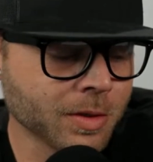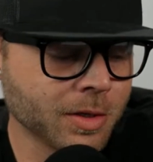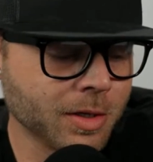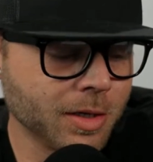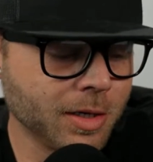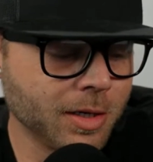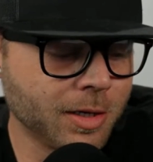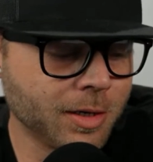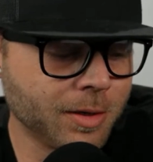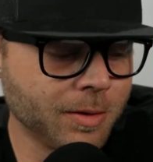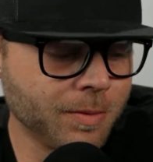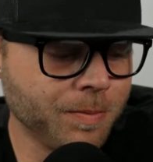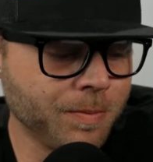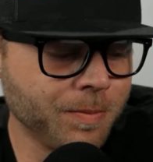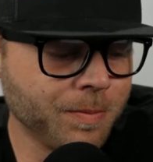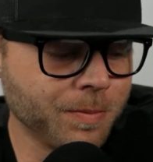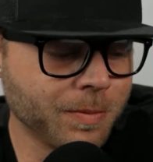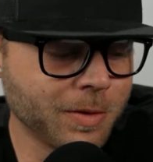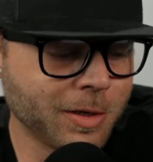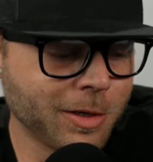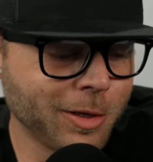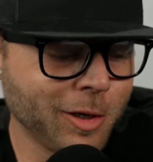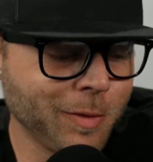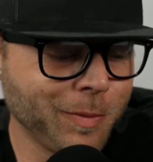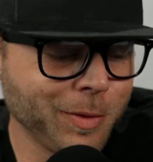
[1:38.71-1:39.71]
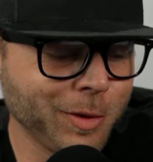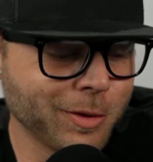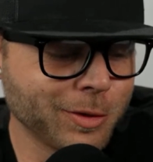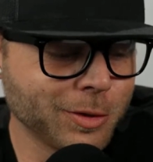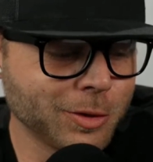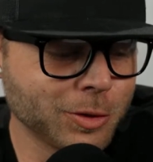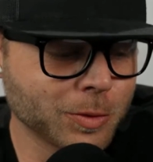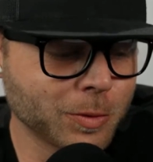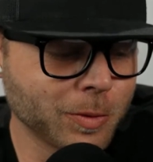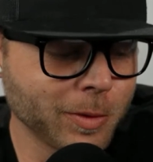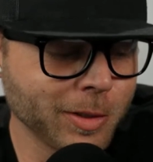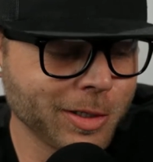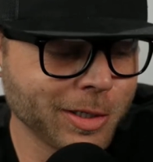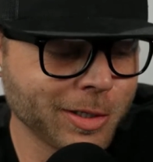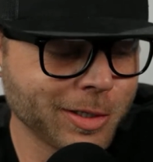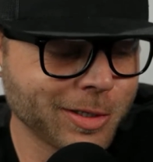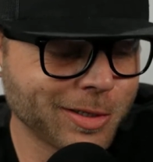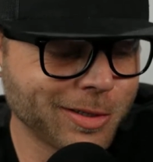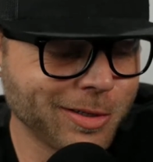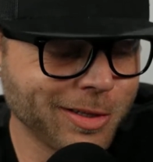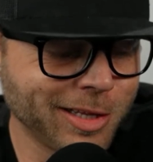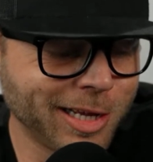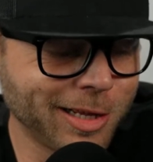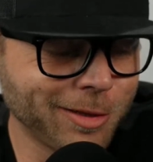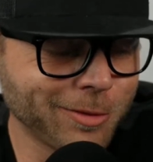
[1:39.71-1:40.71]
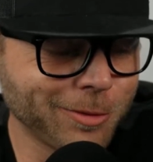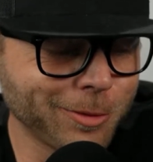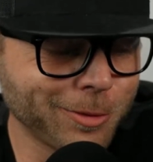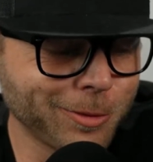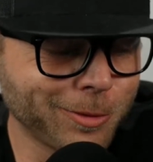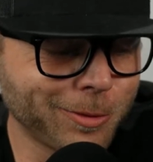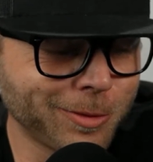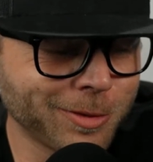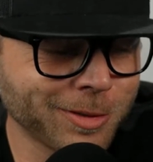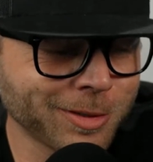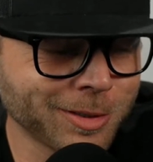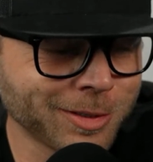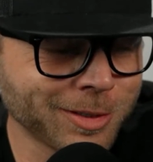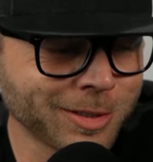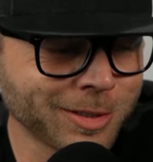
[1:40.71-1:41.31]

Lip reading: I hope you enjoyed that little